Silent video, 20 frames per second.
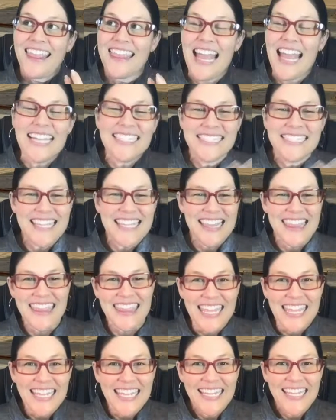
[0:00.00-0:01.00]
that's the
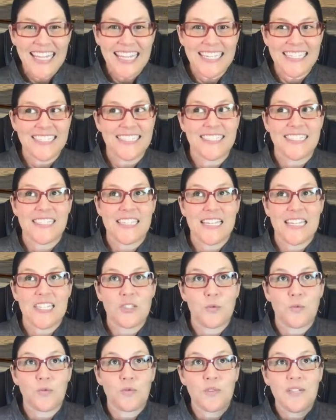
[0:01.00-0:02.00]
thing is
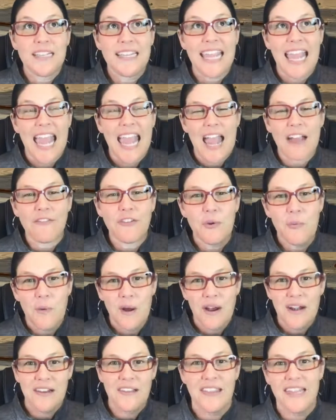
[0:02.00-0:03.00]
really every
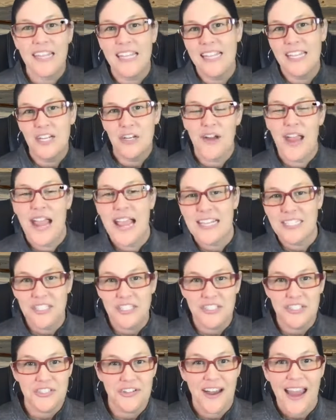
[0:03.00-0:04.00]
one of the
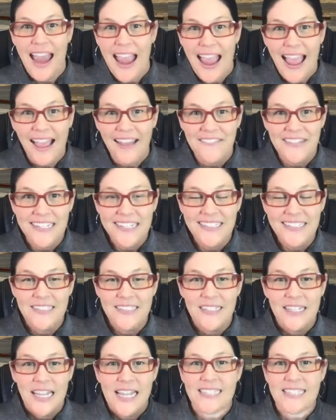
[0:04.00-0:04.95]
interactions you're having